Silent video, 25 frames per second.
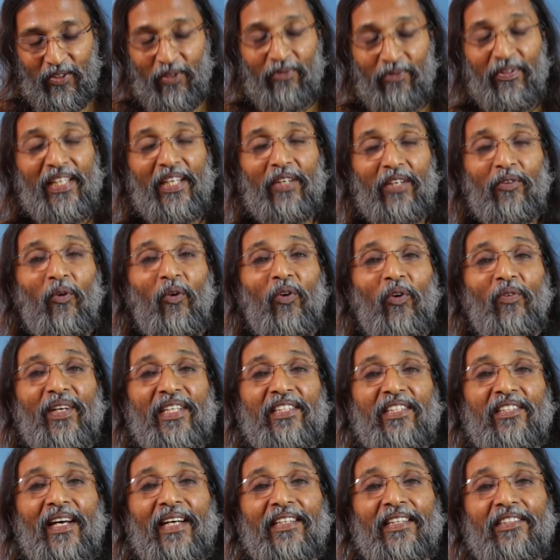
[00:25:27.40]
So we can
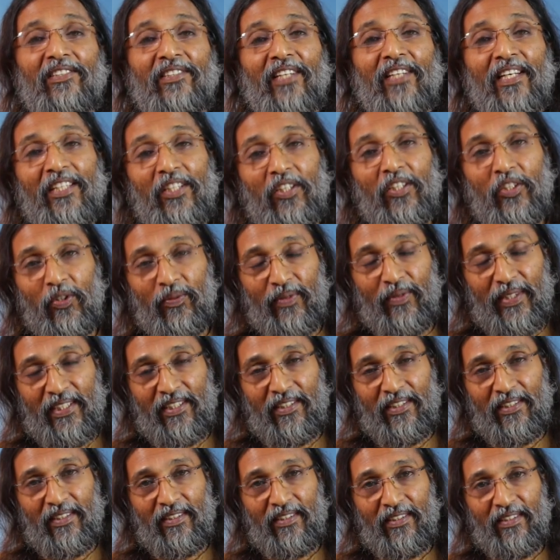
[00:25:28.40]
always assent to
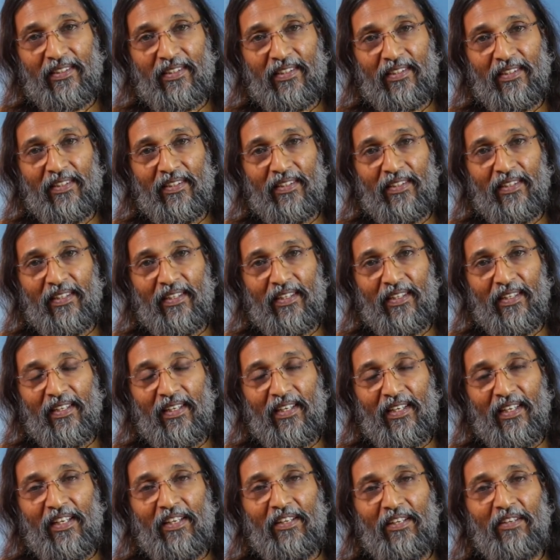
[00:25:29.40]
it.
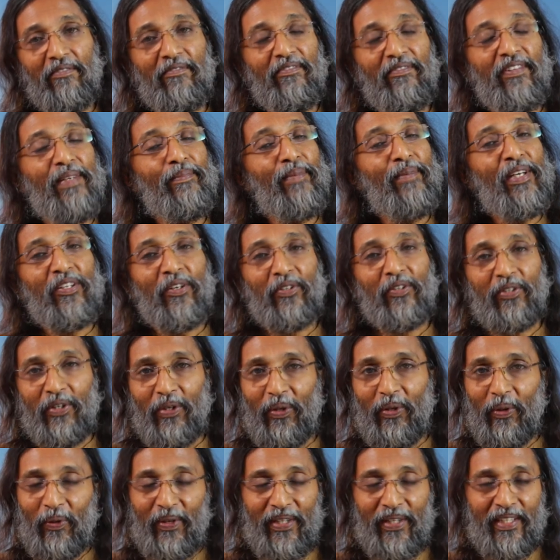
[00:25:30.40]
We may not
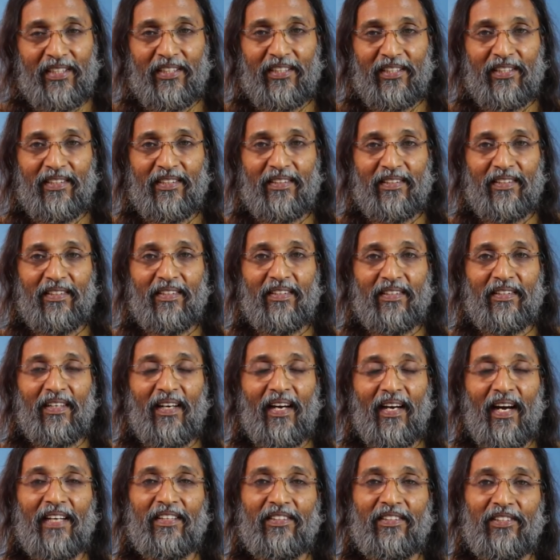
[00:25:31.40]
know it
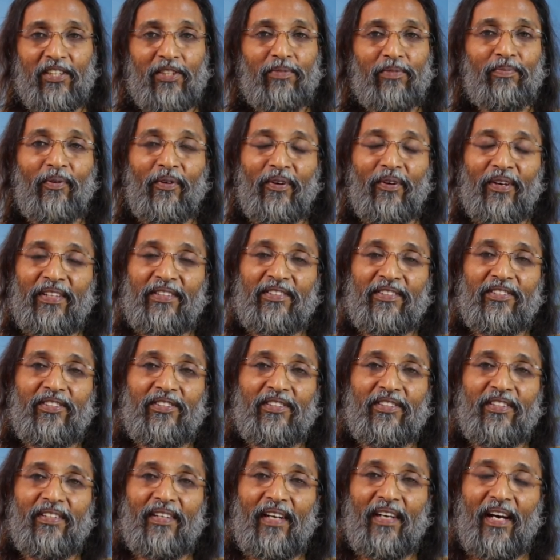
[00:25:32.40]
at this
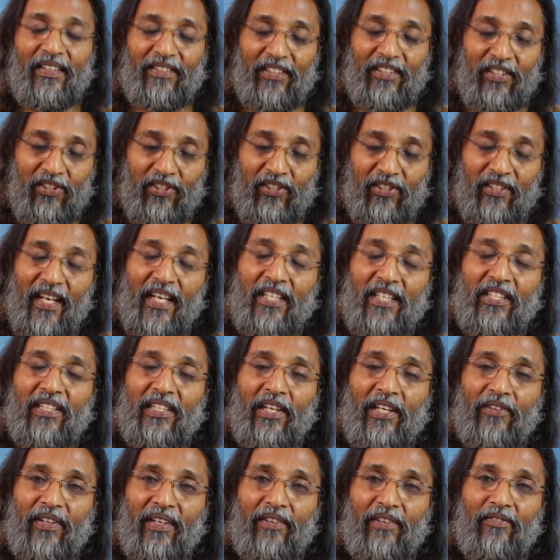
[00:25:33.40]
point, at this stage
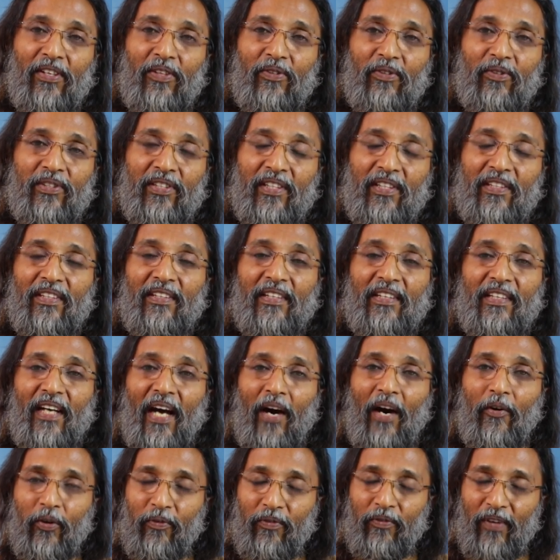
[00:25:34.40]
in our evolution,
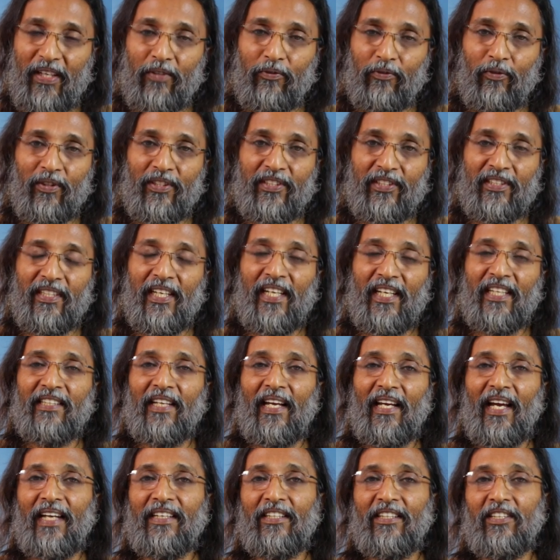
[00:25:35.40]
our wakeful
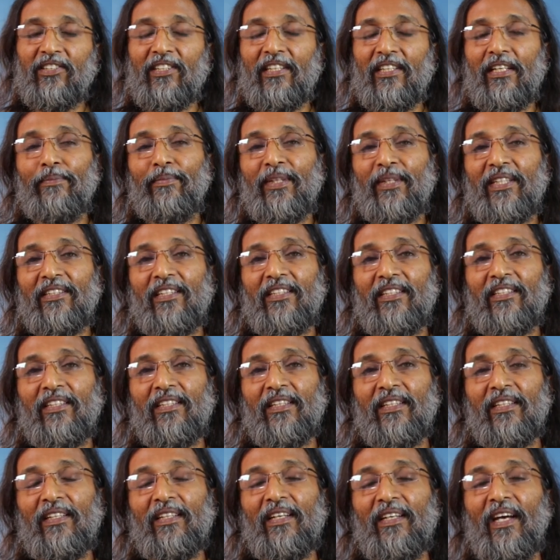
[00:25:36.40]
state, and its limited
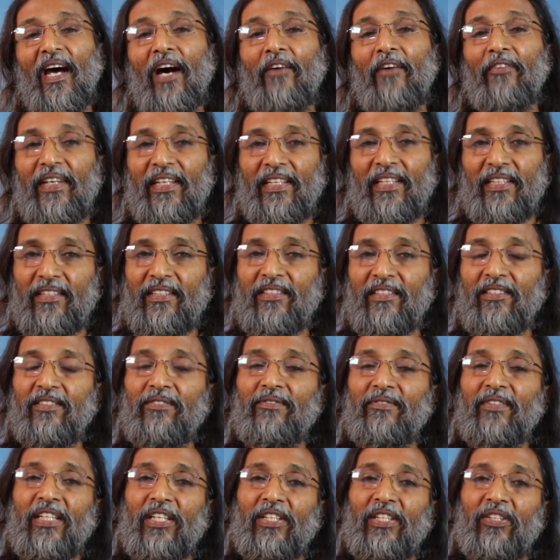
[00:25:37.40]
awareness,
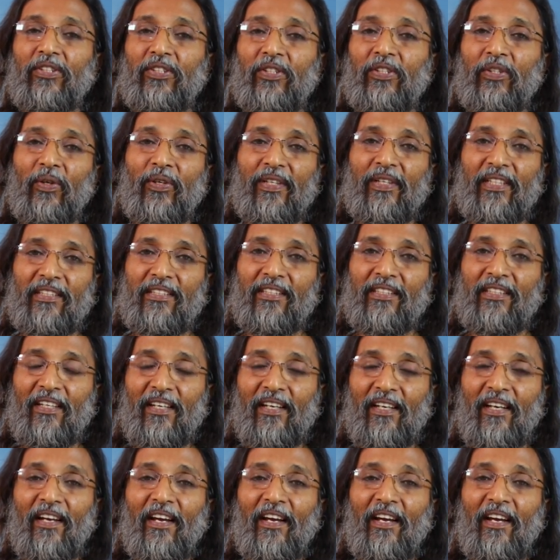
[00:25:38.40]
we cannot know it.